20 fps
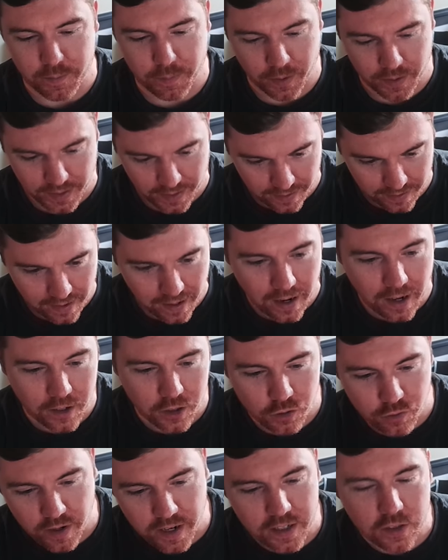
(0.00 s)
But yeah,
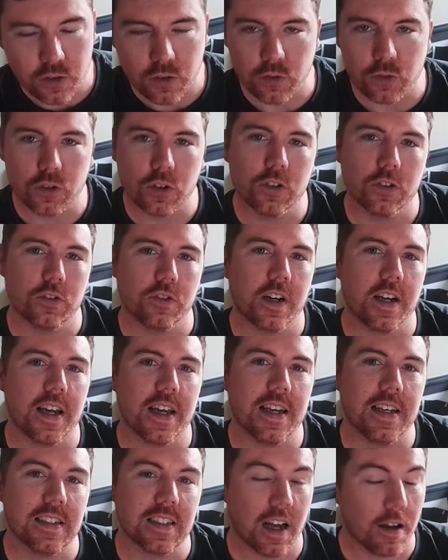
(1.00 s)
Andreas Hountondji
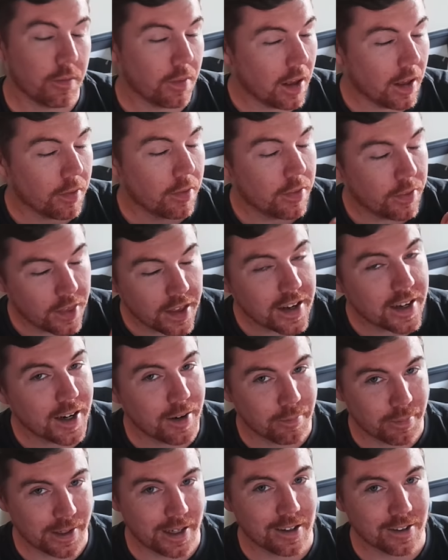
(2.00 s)
is, I think
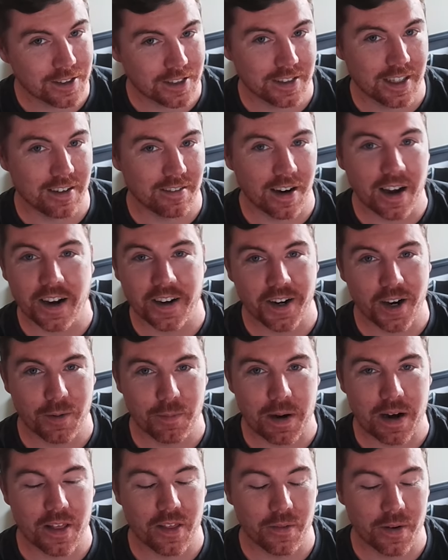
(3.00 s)
I'm pronouncing that right now,
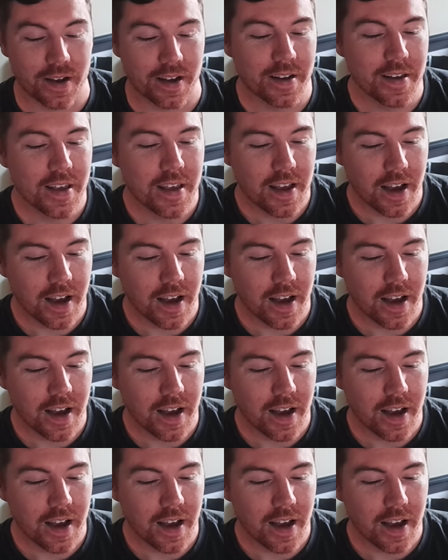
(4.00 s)
by the way,